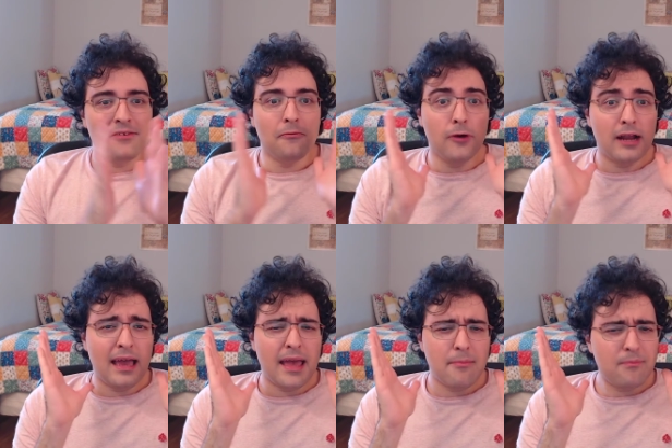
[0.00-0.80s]
What I
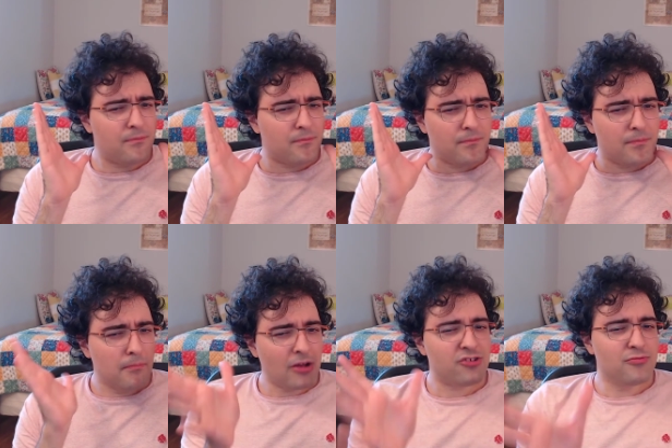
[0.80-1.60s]
am
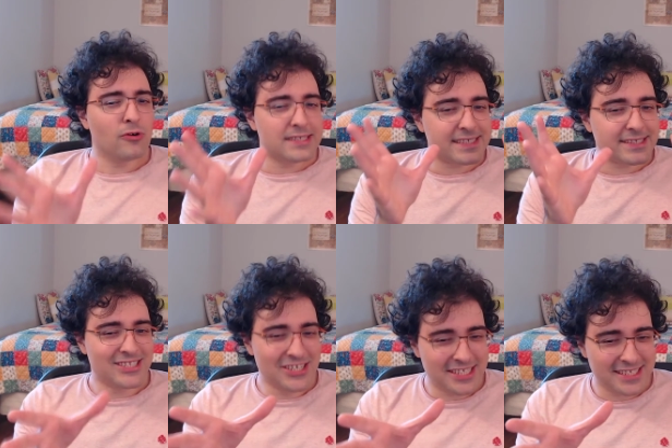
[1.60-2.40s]
much more
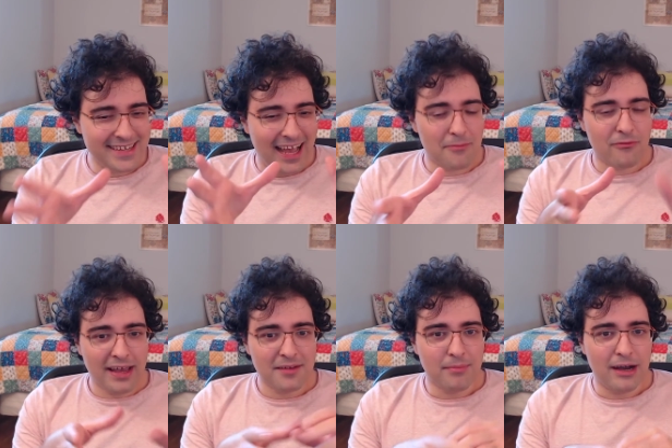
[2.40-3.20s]
certain I'm
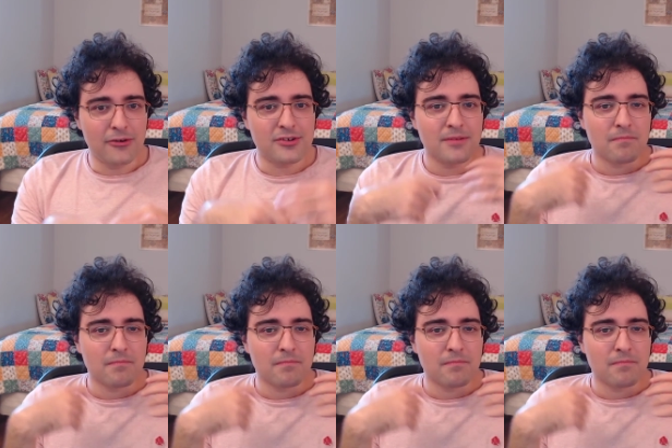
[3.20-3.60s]
right about